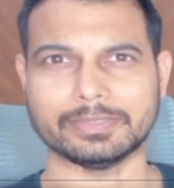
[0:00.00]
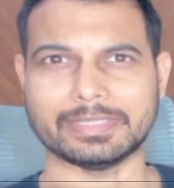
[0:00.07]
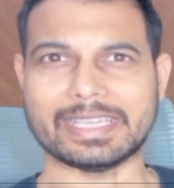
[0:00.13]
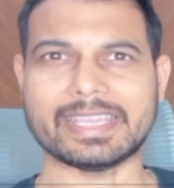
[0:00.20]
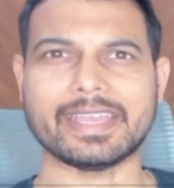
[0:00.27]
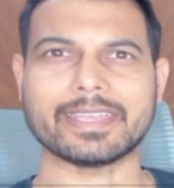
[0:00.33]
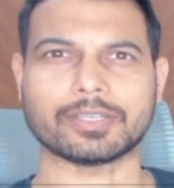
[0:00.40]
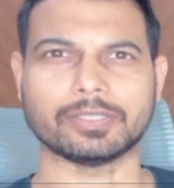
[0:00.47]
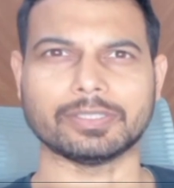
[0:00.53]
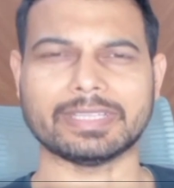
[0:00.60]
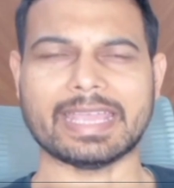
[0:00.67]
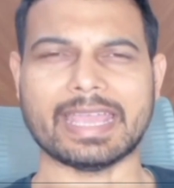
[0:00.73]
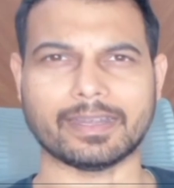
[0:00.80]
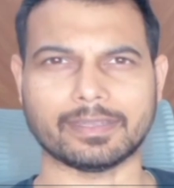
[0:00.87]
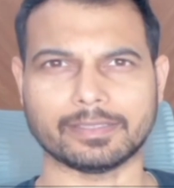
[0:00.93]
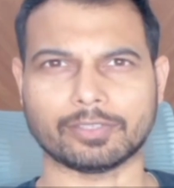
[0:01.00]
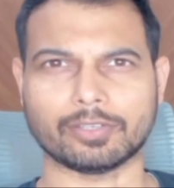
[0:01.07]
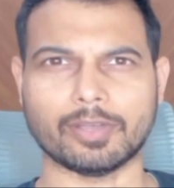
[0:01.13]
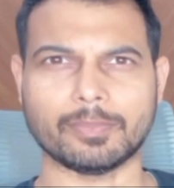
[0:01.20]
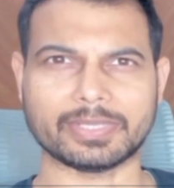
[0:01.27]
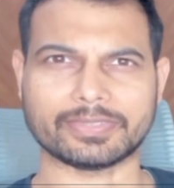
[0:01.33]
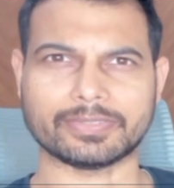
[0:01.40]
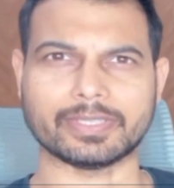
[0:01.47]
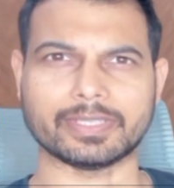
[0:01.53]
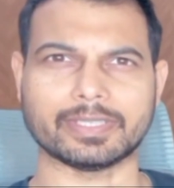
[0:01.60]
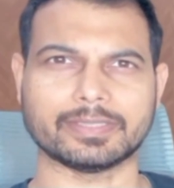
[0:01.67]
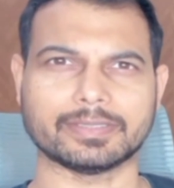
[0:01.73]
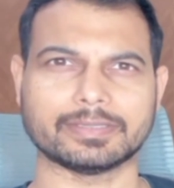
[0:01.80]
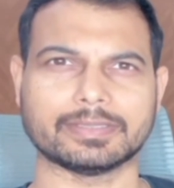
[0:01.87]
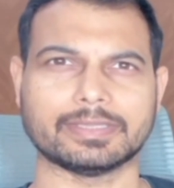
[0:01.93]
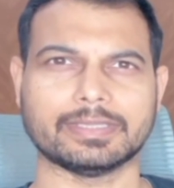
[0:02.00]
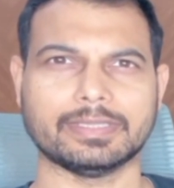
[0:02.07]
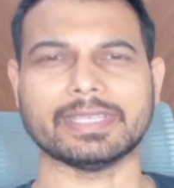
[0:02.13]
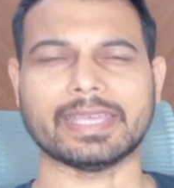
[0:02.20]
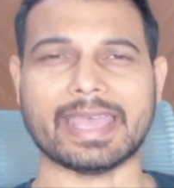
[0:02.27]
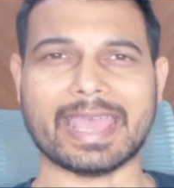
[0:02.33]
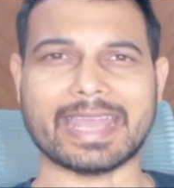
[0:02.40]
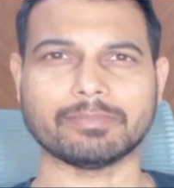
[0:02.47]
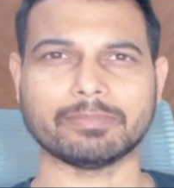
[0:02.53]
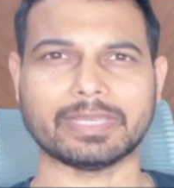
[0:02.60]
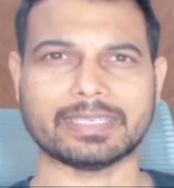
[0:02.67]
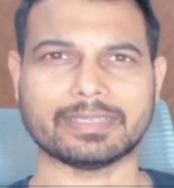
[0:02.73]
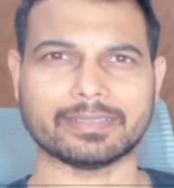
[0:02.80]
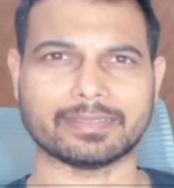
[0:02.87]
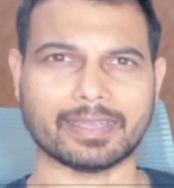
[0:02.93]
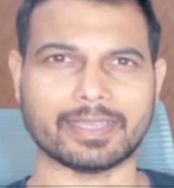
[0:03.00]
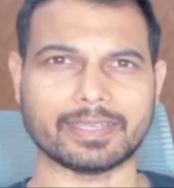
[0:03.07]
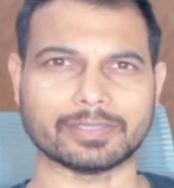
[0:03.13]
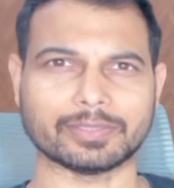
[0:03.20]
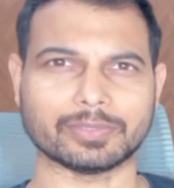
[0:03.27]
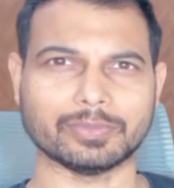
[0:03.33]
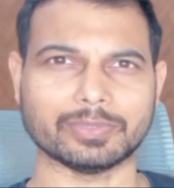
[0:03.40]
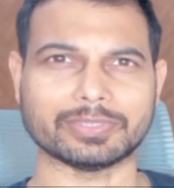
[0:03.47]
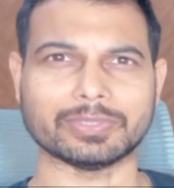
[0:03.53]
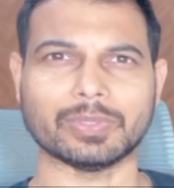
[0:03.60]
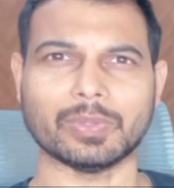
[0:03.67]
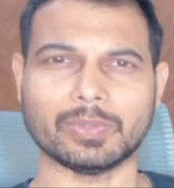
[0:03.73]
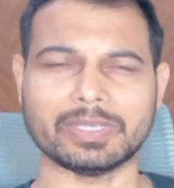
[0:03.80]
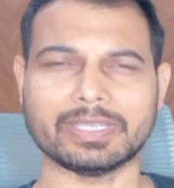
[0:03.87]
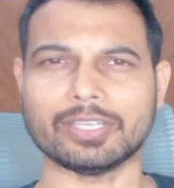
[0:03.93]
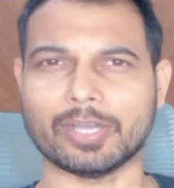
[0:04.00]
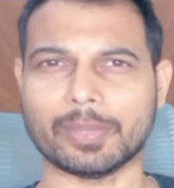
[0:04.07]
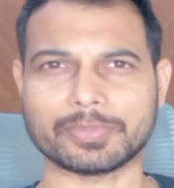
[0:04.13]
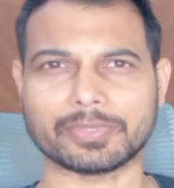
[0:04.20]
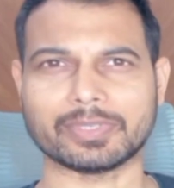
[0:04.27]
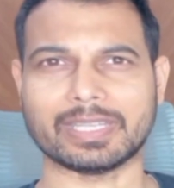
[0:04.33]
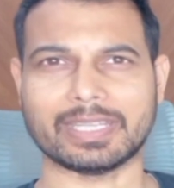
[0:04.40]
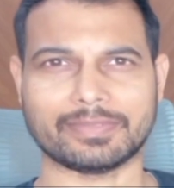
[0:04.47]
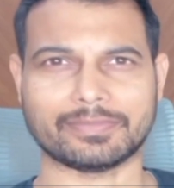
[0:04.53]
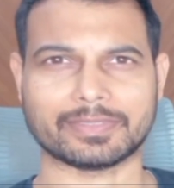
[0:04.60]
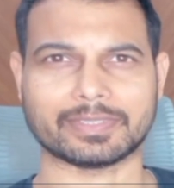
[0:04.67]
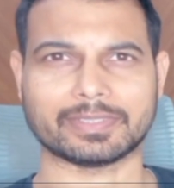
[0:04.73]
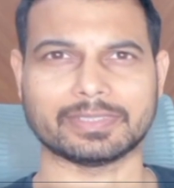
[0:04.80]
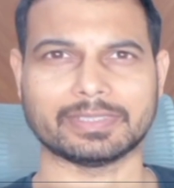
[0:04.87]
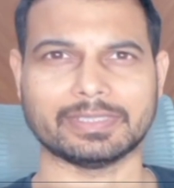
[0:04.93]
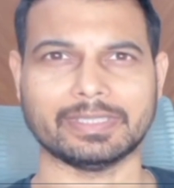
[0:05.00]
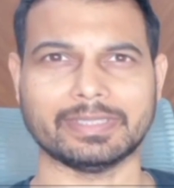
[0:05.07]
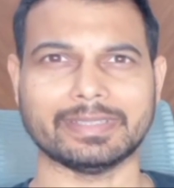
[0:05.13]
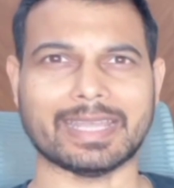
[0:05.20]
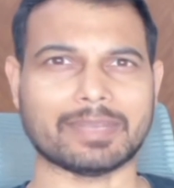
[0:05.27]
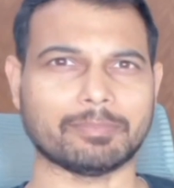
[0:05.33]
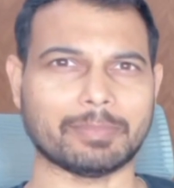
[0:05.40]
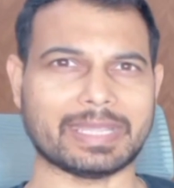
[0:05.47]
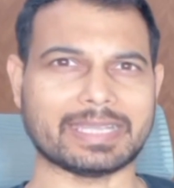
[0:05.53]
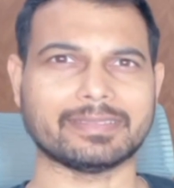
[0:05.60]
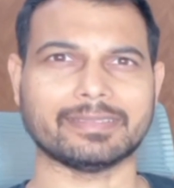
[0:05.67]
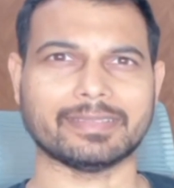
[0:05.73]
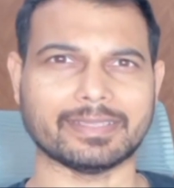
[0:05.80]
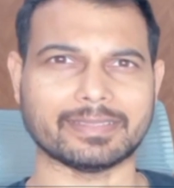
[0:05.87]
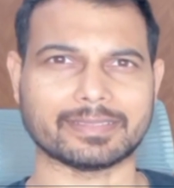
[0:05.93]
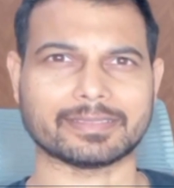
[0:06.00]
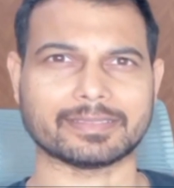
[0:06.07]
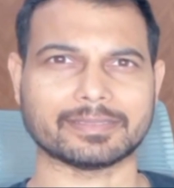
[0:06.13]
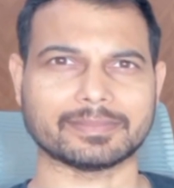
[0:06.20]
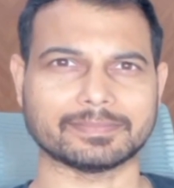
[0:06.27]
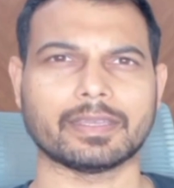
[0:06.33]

the AI couldn't handle the complexity, the handmade design was the only option left that made sense.